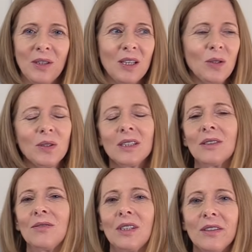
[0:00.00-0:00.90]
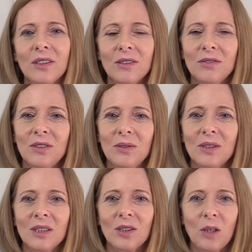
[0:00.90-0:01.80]
I know it's a very
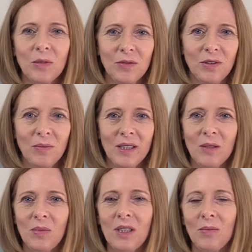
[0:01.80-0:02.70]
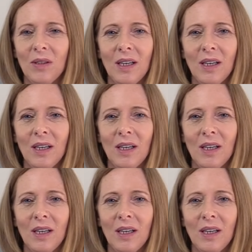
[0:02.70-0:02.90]
confusing topic for many people.